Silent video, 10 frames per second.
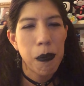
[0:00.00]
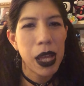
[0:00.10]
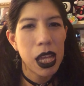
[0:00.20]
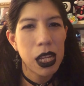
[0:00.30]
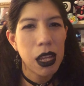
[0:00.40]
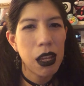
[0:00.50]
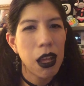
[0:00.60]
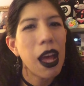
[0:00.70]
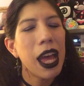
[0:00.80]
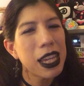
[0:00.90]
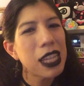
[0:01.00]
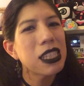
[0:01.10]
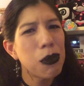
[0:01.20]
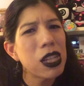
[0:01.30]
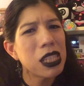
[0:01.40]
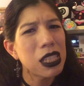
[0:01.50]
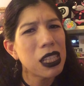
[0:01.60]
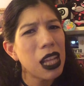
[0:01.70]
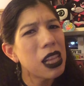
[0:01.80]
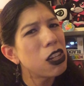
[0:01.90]
But I guess I was
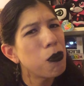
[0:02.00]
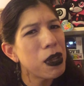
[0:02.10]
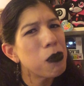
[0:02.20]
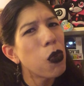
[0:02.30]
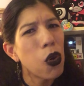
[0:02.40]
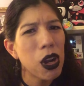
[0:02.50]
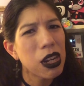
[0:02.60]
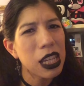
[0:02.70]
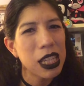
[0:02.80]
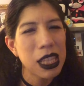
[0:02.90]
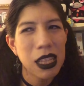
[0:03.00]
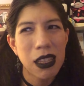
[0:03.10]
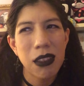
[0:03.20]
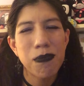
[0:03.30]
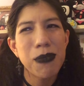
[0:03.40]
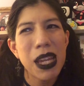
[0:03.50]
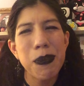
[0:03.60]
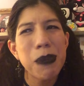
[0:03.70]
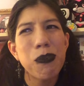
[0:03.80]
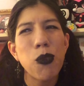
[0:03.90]
a little bit more in,
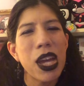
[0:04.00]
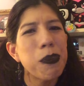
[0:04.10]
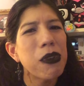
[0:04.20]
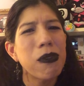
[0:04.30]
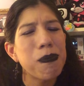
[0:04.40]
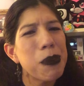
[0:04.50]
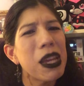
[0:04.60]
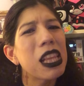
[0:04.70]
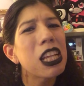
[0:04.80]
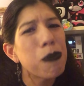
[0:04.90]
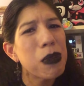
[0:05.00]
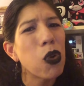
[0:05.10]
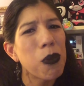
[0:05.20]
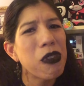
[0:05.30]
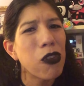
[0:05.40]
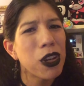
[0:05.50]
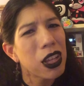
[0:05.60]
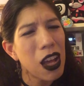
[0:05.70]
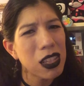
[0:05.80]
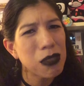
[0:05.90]
maybe a little bit more before
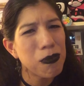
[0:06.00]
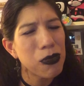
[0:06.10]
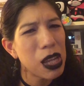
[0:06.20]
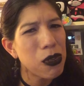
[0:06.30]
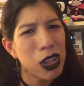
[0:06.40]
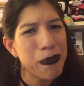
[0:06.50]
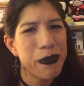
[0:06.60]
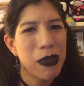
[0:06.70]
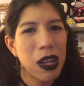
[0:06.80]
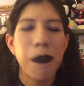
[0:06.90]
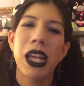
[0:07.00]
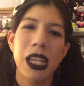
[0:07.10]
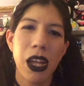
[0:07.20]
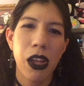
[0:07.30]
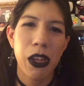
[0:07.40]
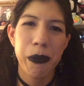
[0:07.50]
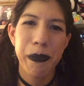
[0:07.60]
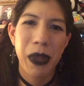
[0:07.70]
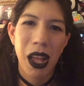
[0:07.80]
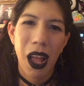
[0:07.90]
the cosplay group. But
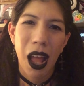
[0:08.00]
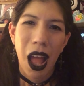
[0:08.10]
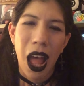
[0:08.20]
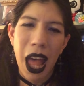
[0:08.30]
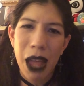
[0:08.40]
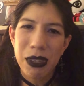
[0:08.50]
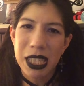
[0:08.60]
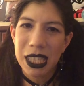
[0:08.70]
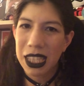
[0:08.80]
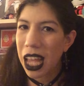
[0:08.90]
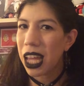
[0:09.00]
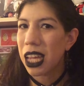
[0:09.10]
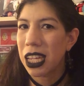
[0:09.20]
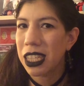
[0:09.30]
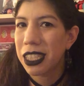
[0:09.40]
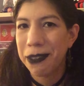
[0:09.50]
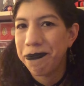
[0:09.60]
I would say